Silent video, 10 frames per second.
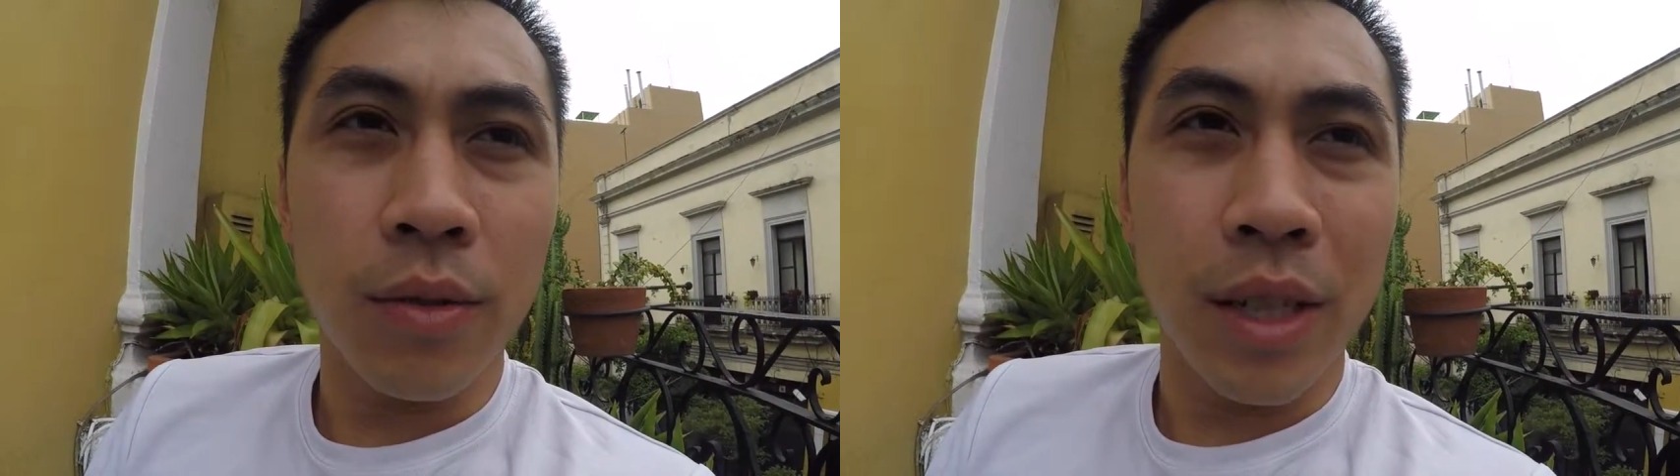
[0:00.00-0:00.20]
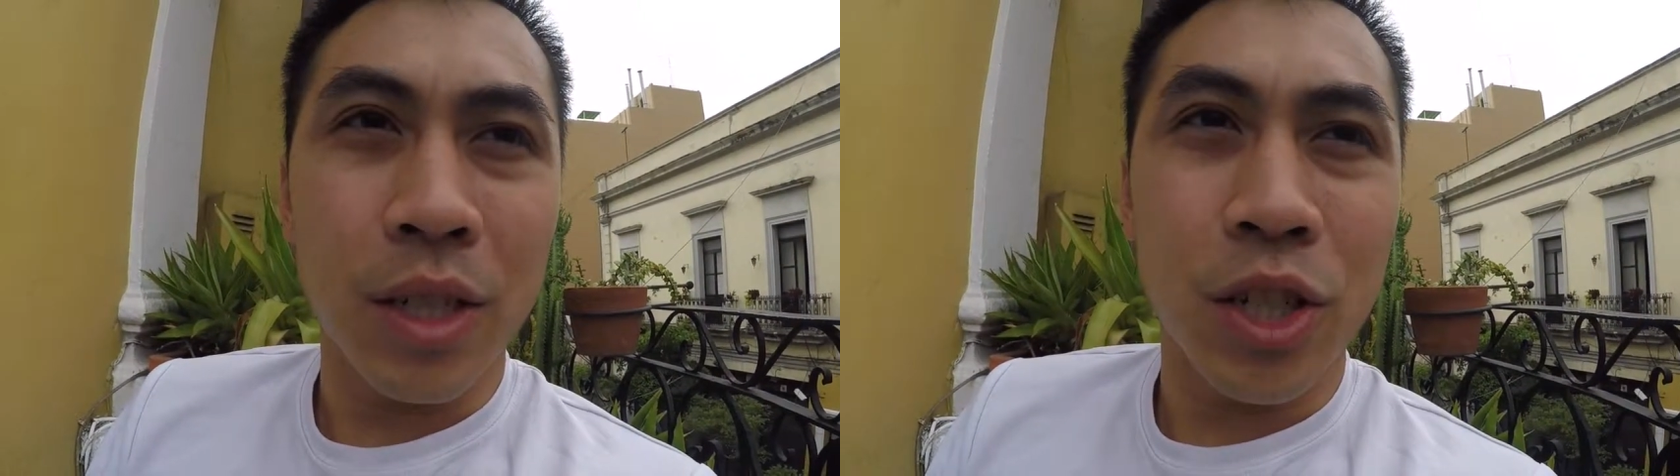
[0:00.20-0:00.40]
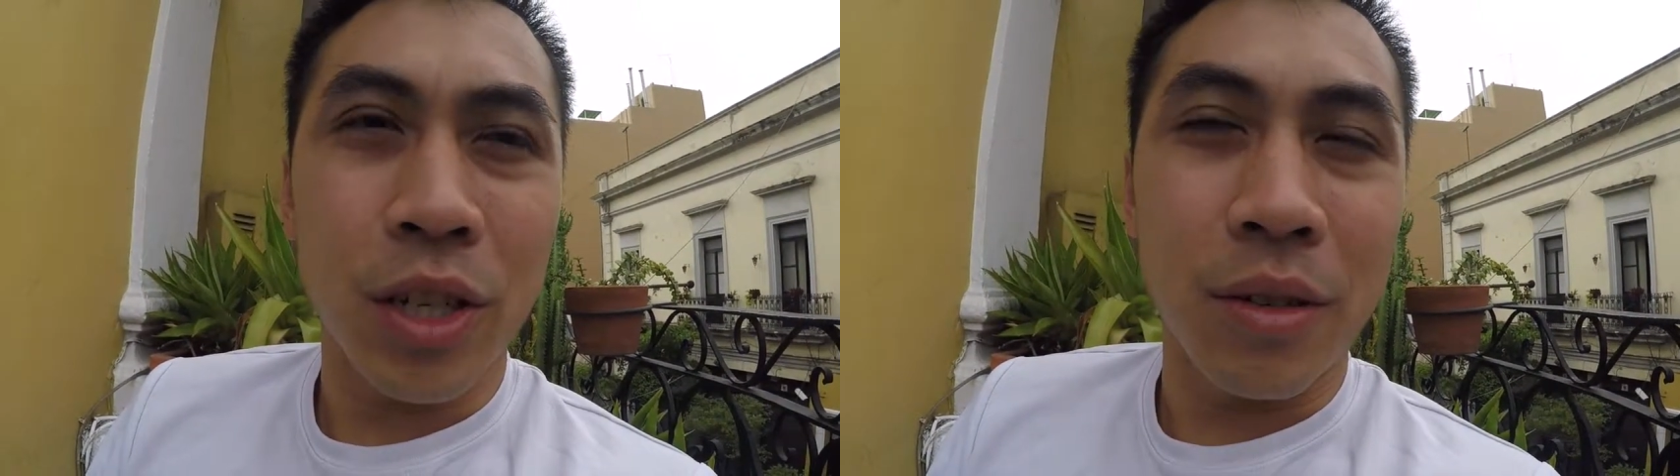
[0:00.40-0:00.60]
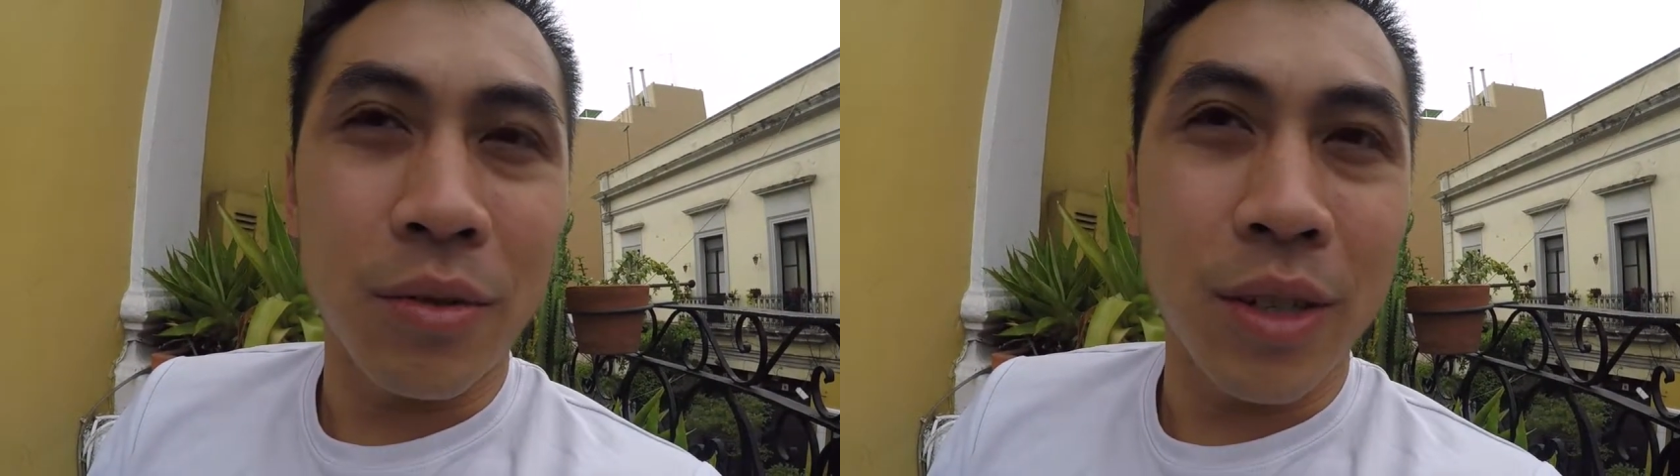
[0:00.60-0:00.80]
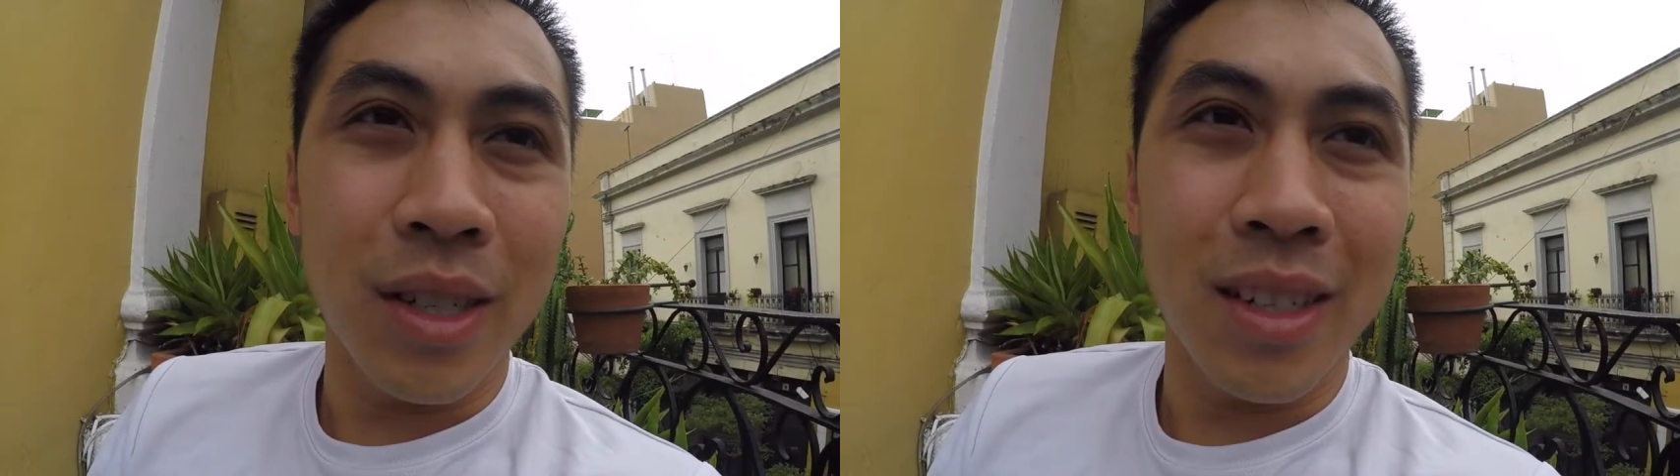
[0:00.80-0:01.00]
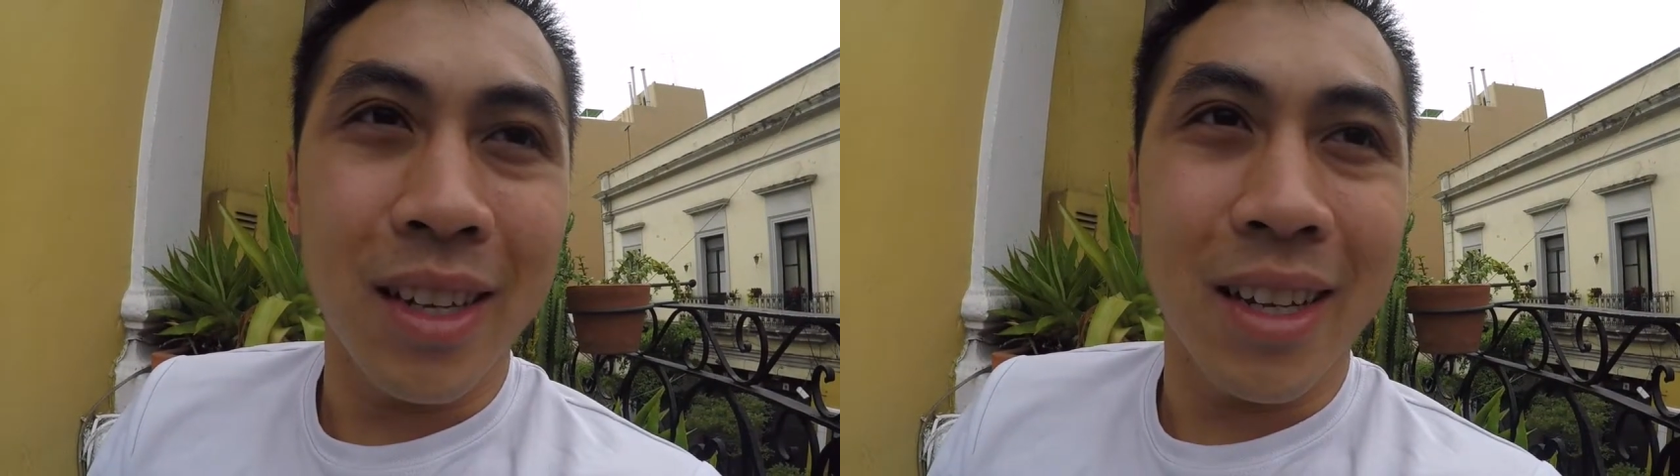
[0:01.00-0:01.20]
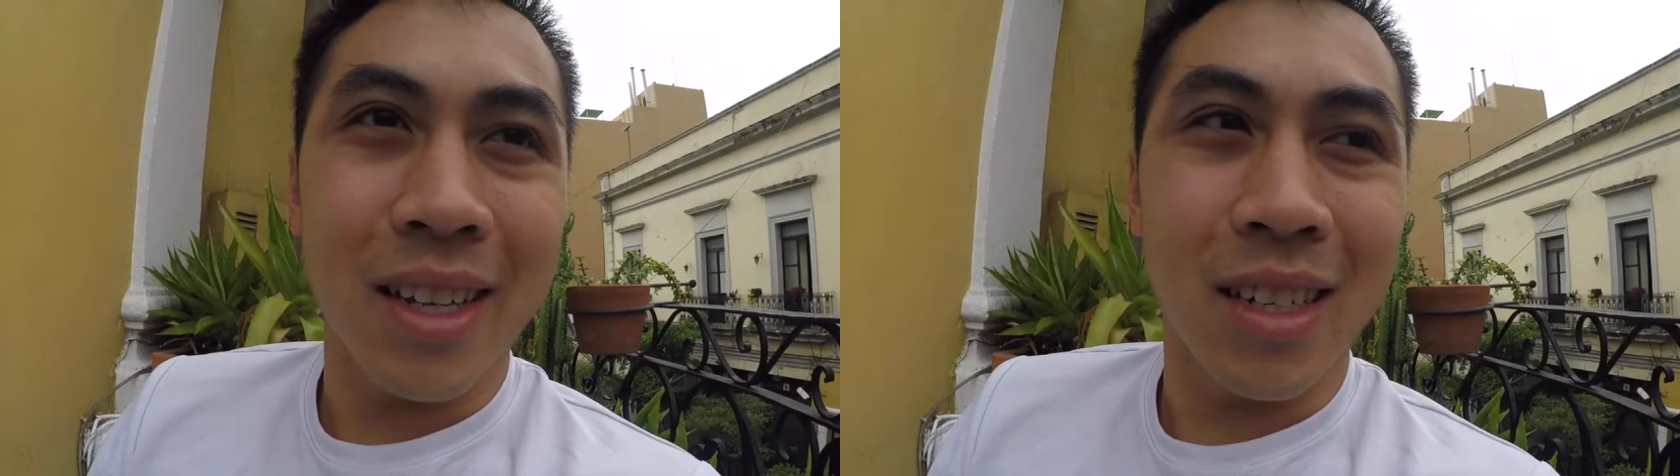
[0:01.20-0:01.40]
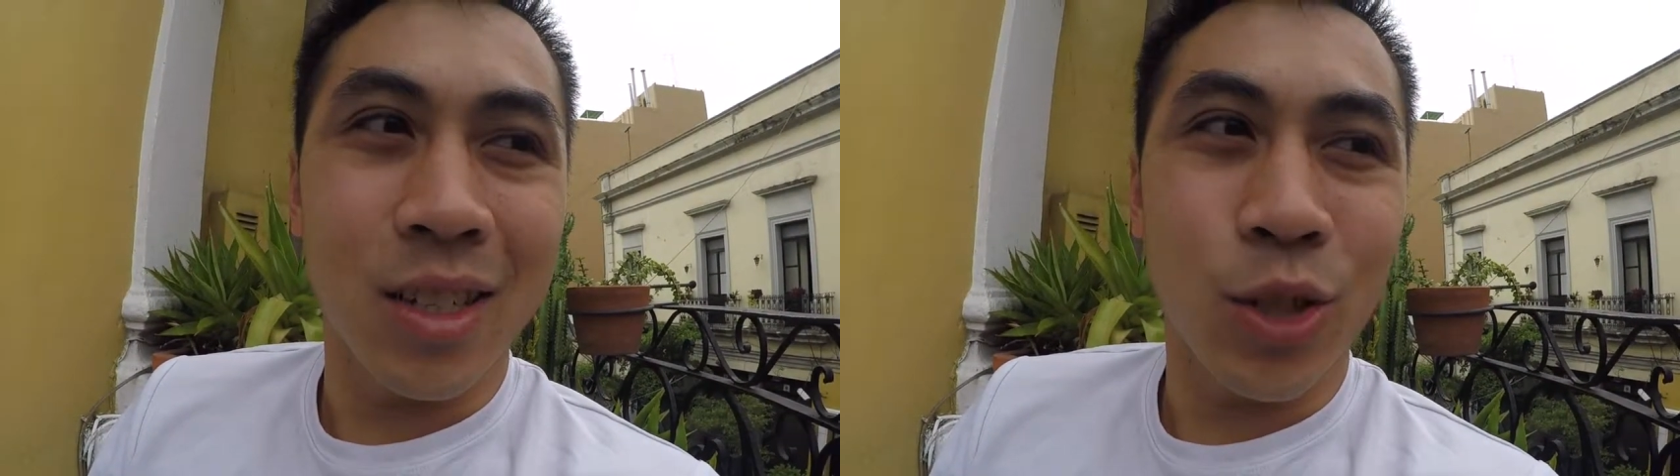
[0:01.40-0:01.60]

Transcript: like chicken feet and